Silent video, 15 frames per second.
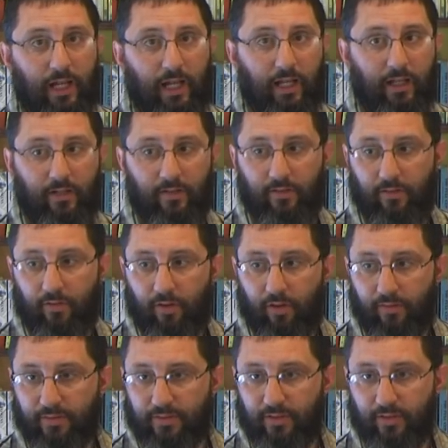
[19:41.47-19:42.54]
and
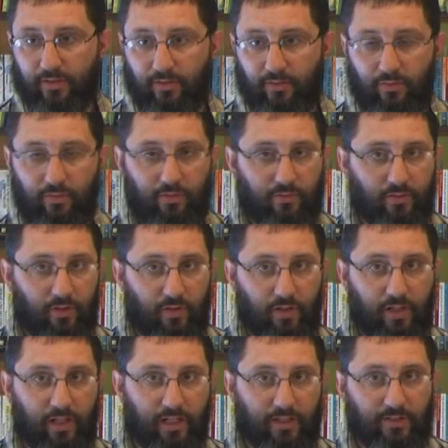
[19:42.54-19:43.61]
all of a sudden you are
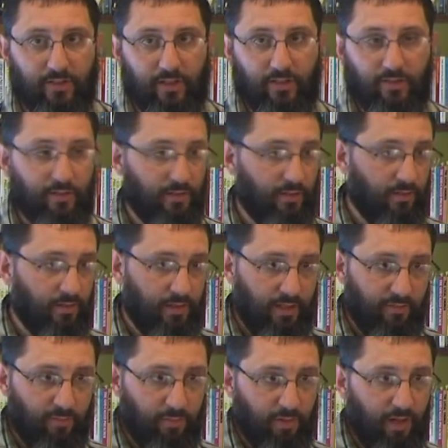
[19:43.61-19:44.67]
turning against sins that you didn't
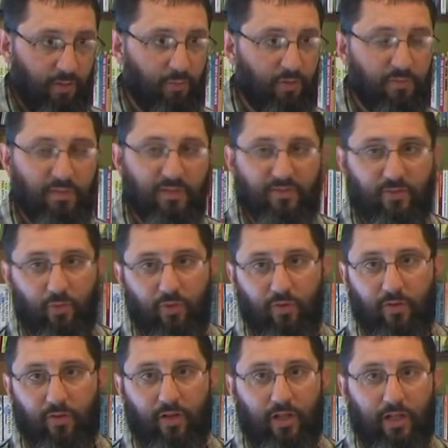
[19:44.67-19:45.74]
have a problem with
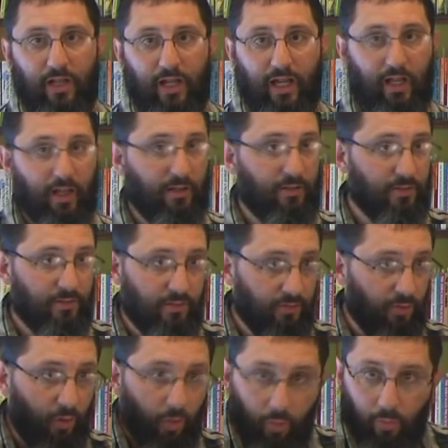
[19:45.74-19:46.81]
before, and uh, just
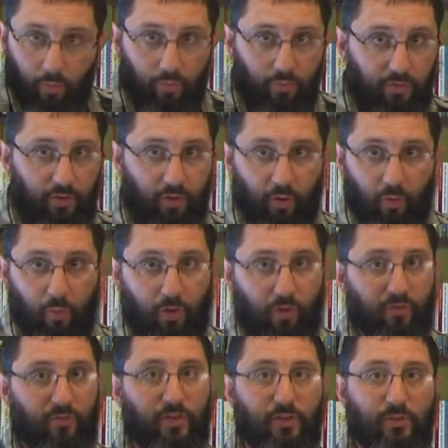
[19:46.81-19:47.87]
your whole your whole
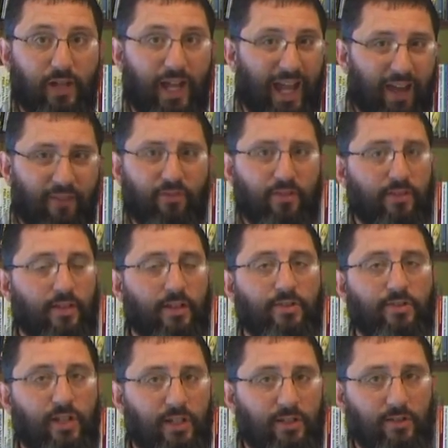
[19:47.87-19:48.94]
worldview,
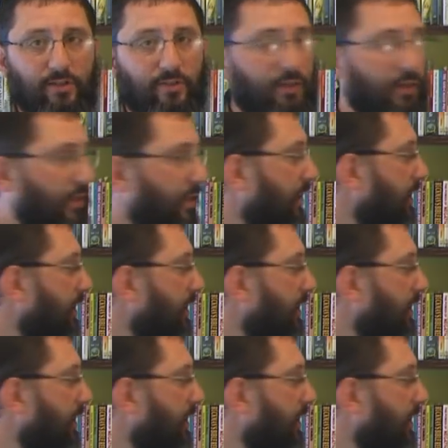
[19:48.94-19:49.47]
everything changes.